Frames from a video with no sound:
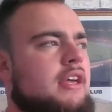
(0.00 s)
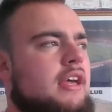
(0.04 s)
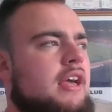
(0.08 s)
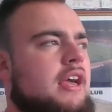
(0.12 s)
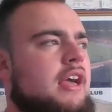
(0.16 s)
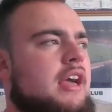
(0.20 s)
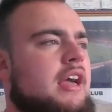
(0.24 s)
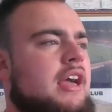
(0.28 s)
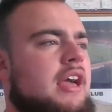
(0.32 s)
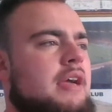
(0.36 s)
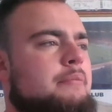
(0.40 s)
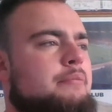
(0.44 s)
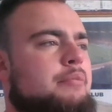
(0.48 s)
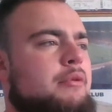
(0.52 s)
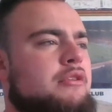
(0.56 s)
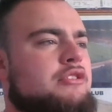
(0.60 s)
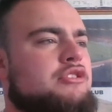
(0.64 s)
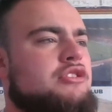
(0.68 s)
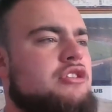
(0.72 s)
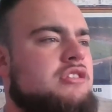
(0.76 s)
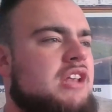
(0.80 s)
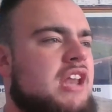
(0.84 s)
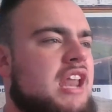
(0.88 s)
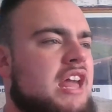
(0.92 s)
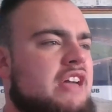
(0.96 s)
But in terms
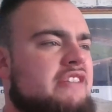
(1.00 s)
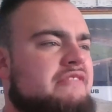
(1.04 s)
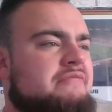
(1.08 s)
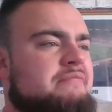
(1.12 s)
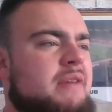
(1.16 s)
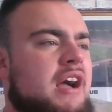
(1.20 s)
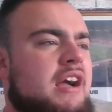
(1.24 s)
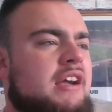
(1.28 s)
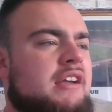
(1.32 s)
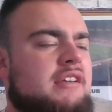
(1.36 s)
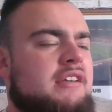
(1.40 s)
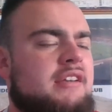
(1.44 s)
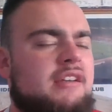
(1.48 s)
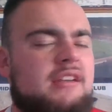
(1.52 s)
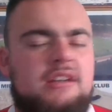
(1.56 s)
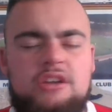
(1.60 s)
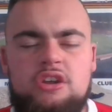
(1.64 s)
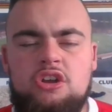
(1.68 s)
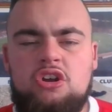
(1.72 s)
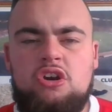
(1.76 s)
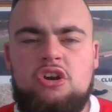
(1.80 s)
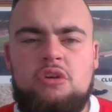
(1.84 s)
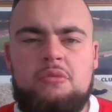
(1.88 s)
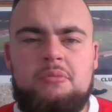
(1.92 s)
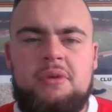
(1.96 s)
of the left back,
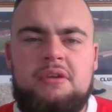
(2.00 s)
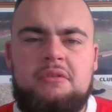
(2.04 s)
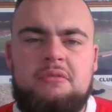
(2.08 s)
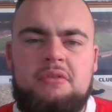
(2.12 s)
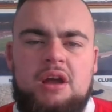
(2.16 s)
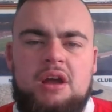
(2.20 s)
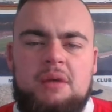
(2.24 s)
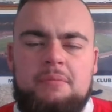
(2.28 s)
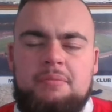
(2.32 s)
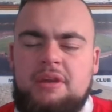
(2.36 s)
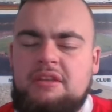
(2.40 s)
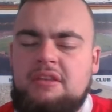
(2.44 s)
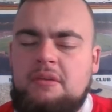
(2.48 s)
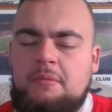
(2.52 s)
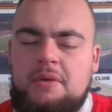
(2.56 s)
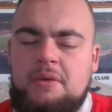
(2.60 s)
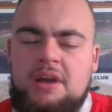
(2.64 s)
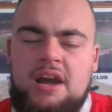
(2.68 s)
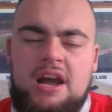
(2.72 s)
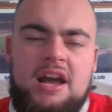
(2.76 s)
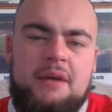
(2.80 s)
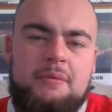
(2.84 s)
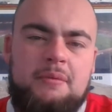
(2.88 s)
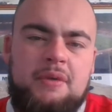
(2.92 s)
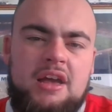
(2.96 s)
you know what I mean? I believe
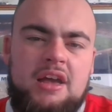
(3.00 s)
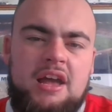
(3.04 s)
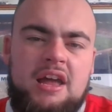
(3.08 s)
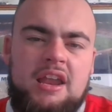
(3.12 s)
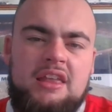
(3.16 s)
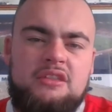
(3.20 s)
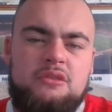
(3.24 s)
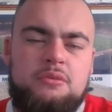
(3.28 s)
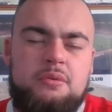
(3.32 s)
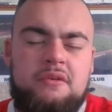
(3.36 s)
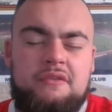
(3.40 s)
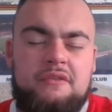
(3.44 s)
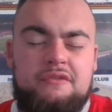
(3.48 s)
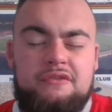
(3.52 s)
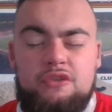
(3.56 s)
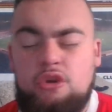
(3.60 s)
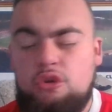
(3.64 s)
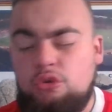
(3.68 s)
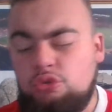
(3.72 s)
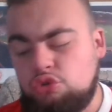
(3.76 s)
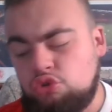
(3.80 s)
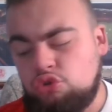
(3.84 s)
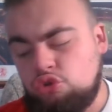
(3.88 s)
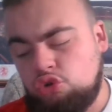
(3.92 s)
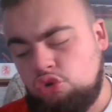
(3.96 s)
that we are linked to a
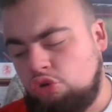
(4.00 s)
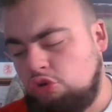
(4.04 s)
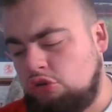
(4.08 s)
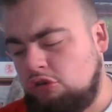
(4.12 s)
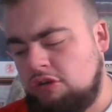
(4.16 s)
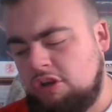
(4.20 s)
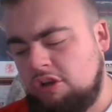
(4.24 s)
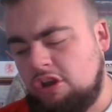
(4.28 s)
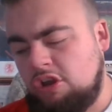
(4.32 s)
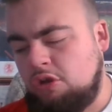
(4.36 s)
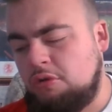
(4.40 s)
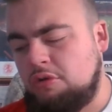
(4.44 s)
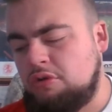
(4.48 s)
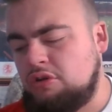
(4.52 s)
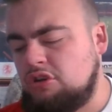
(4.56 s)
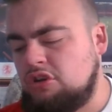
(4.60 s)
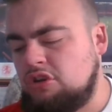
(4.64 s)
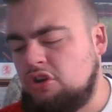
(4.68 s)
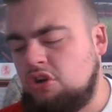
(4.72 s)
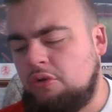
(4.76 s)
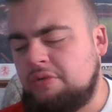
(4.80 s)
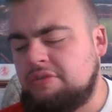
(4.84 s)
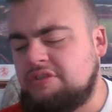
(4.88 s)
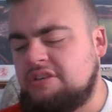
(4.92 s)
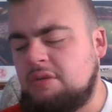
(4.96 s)
few, so you
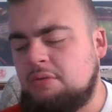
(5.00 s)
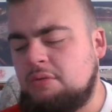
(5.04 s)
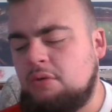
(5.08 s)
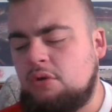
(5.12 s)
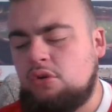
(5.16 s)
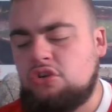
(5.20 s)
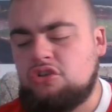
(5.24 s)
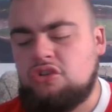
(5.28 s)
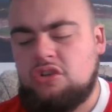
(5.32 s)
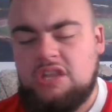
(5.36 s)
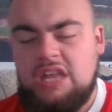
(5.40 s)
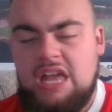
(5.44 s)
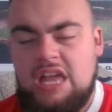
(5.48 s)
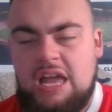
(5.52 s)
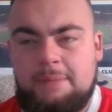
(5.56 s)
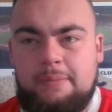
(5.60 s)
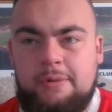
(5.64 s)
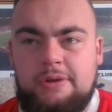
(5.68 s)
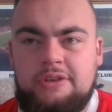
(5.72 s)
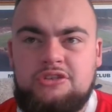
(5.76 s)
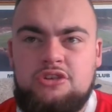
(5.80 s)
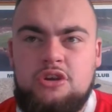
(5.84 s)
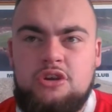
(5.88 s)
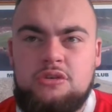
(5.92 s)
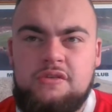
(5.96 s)
know, we'll see what goes on there. But
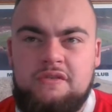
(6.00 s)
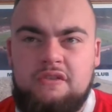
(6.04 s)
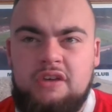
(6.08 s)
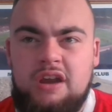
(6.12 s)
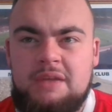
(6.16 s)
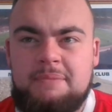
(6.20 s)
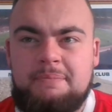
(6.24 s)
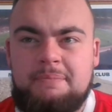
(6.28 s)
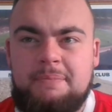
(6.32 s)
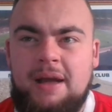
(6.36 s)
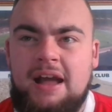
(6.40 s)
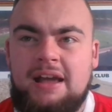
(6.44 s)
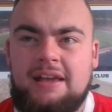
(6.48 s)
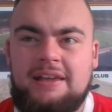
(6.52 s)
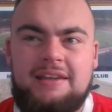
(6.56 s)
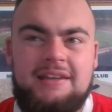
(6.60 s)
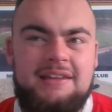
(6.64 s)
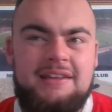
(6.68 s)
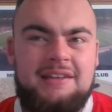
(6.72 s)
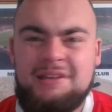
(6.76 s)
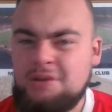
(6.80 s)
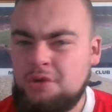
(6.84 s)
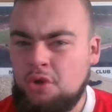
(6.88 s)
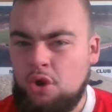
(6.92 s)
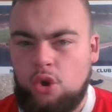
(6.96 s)
in terms of right back,
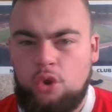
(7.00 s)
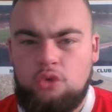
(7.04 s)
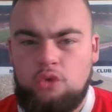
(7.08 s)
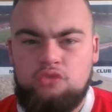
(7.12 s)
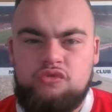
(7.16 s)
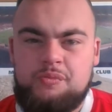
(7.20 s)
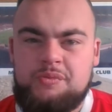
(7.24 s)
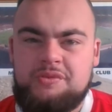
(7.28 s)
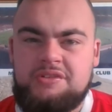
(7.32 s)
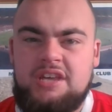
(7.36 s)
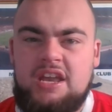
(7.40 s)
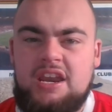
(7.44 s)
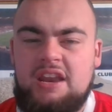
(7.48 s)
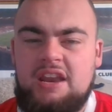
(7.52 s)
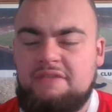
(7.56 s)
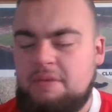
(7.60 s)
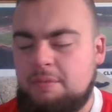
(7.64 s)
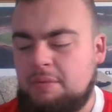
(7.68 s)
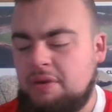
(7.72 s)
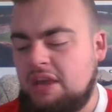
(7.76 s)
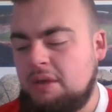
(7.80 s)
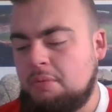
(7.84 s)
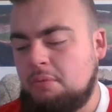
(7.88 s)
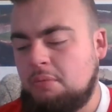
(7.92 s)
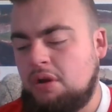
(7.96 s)
100% I think
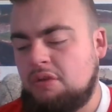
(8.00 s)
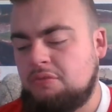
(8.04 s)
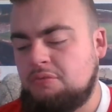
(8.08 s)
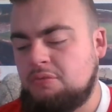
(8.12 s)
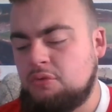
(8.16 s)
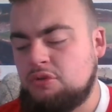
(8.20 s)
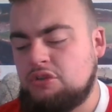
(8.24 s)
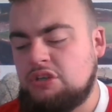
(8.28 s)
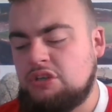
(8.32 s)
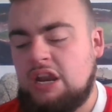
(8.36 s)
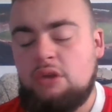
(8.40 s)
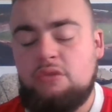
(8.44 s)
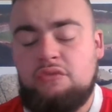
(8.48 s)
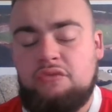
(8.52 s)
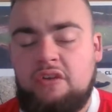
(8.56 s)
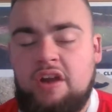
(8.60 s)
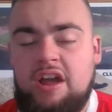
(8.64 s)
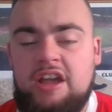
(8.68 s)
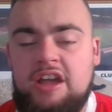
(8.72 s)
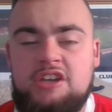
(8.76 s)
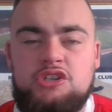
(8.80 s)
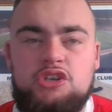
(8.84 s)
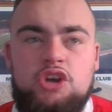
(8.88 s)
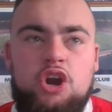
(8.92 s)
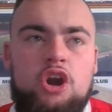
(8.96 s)
we need one. As much as I love
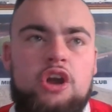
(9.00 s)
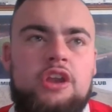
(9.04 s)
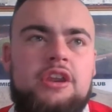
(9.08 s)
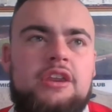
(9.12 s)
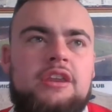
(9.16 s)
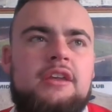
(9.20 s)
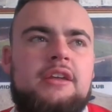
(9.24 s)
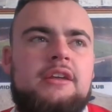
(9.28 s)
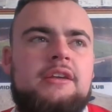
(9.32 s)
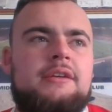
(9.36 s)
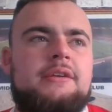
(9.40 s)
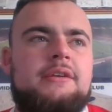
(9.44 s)
Ryan Shotton,